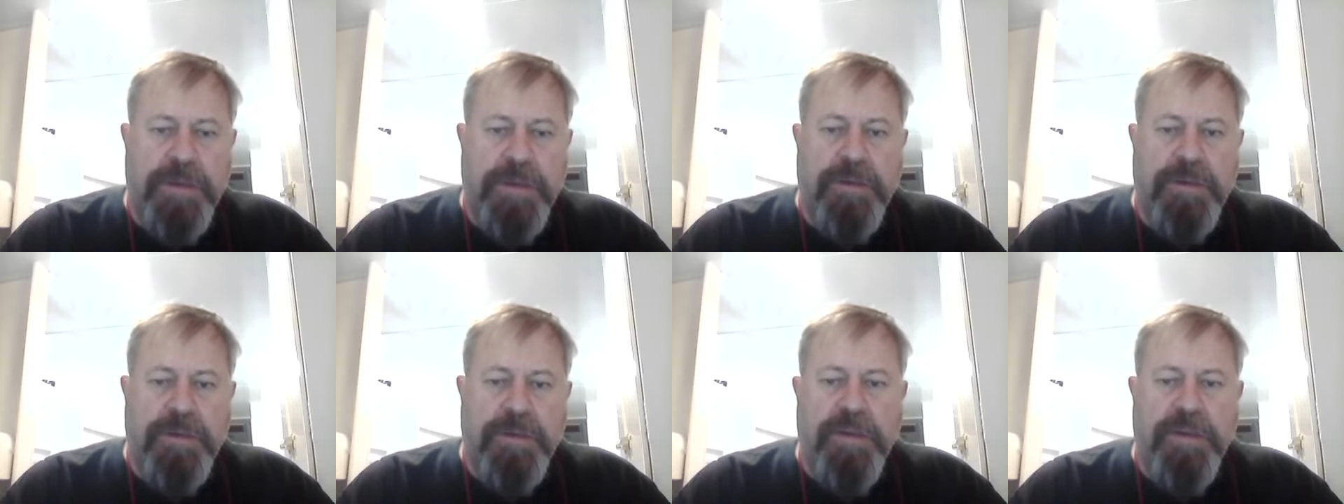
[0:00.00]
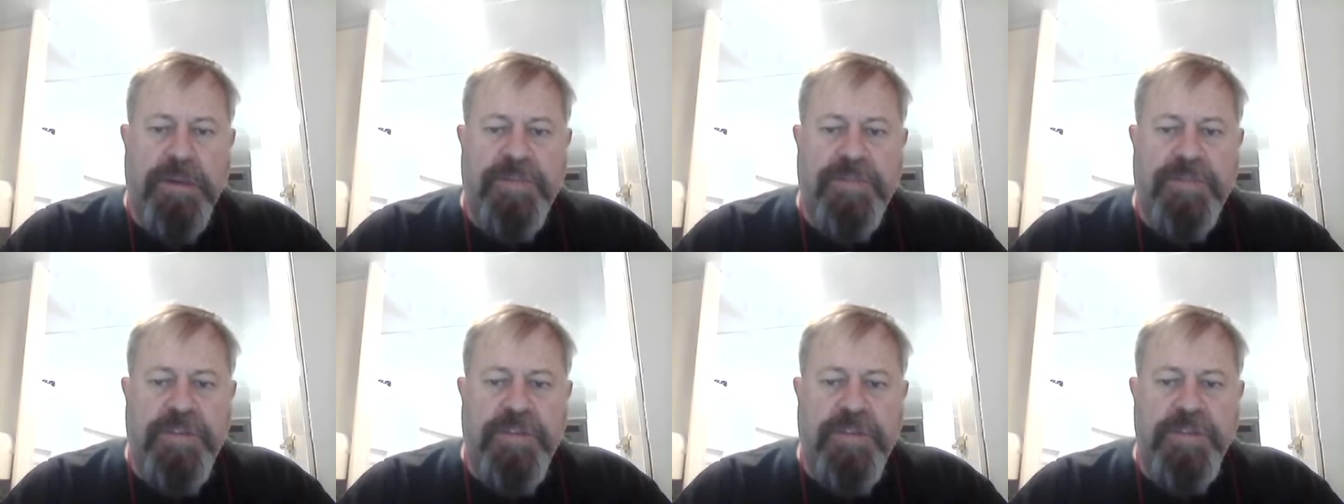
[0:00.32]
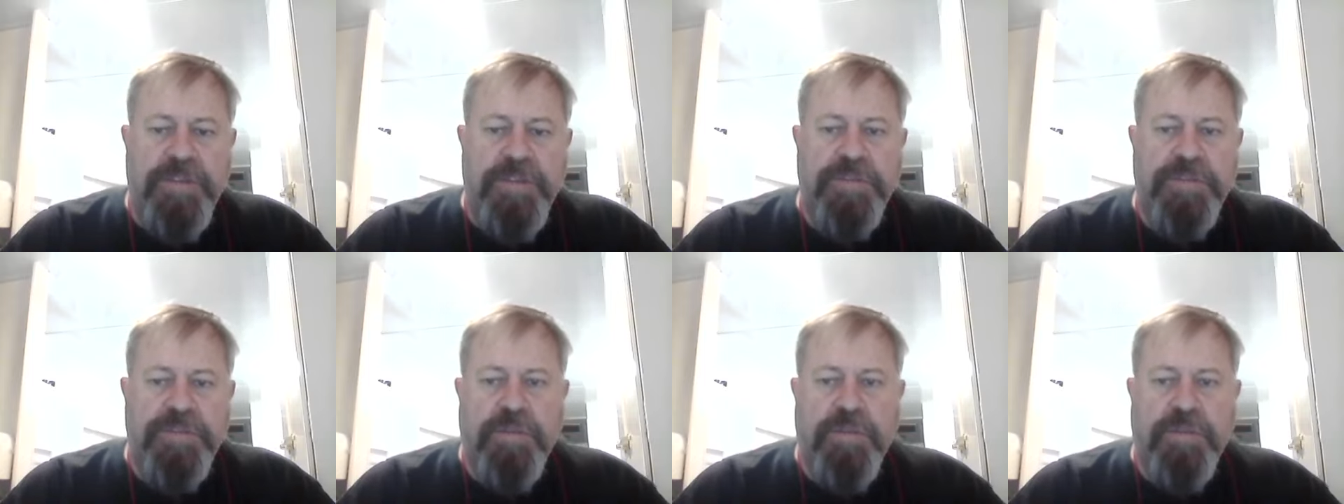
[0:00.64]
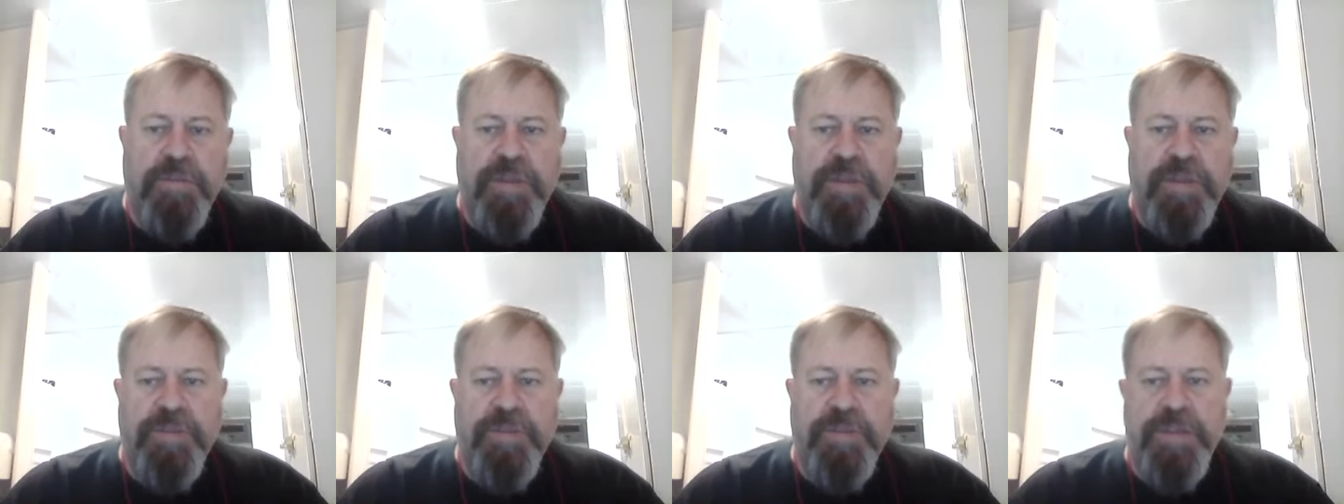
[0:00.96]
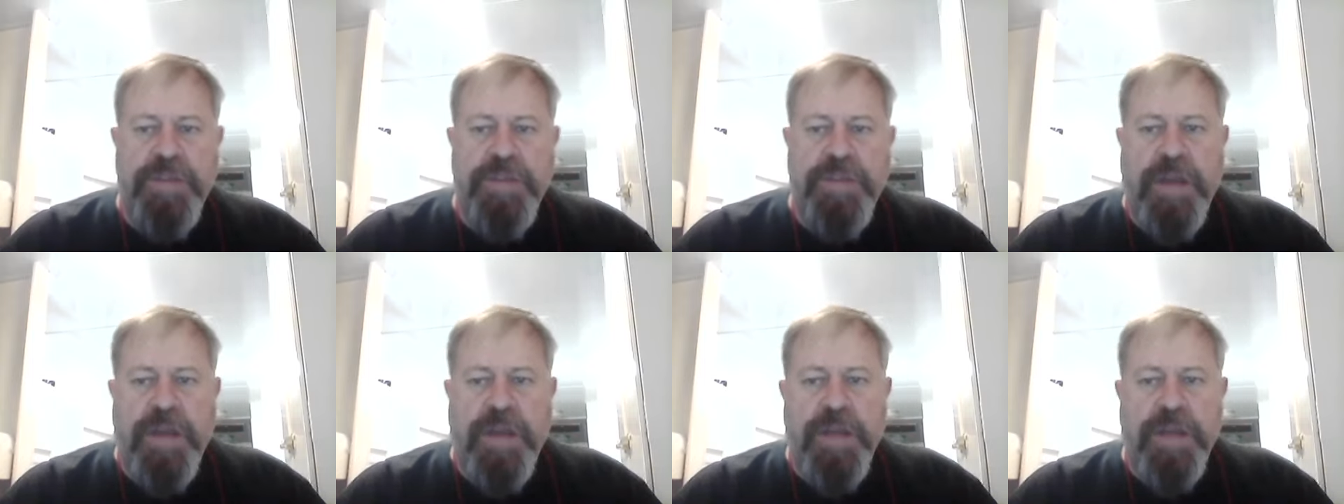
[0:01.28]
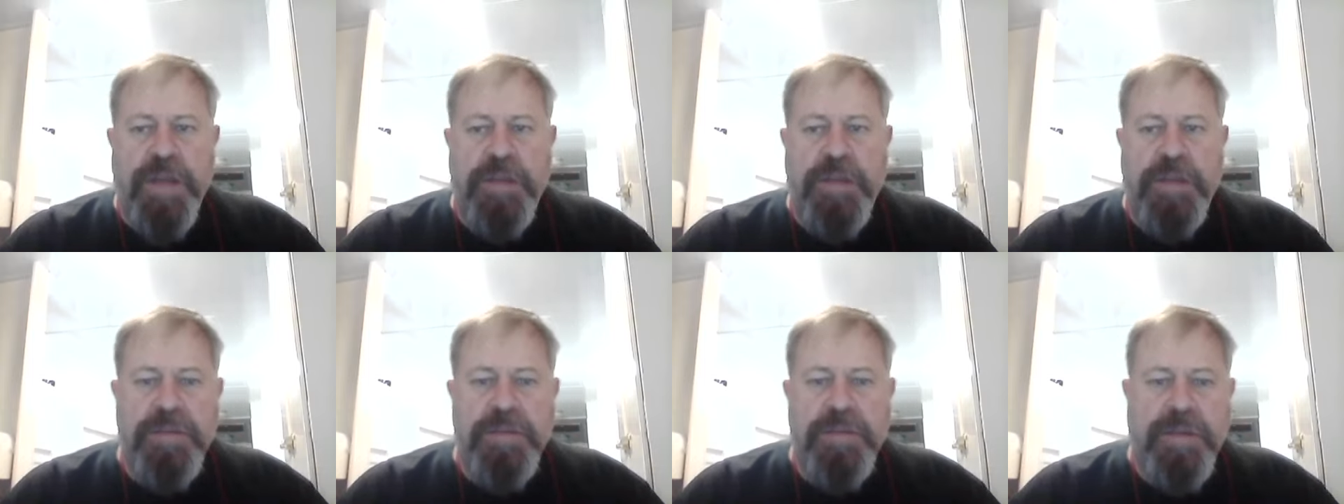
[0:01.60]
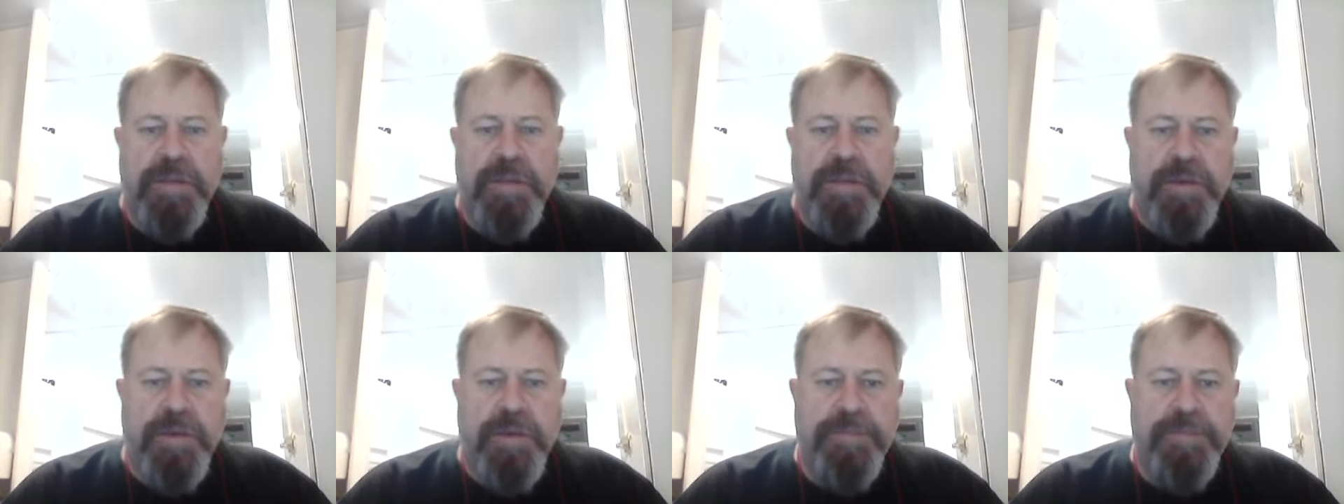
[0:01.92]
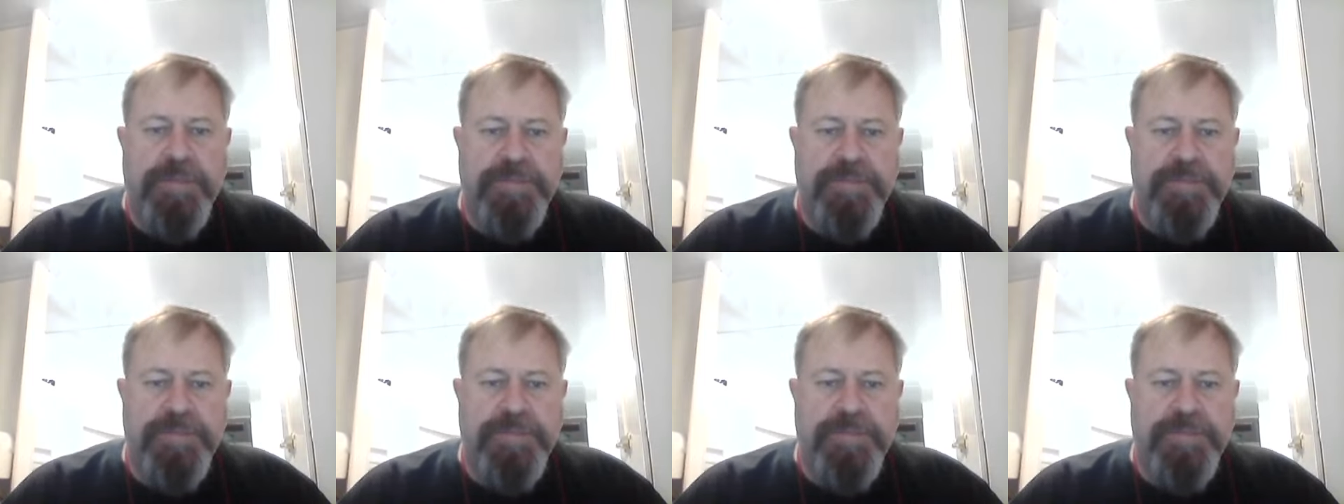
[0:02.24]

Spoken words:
All right, folks, you all have a good day, and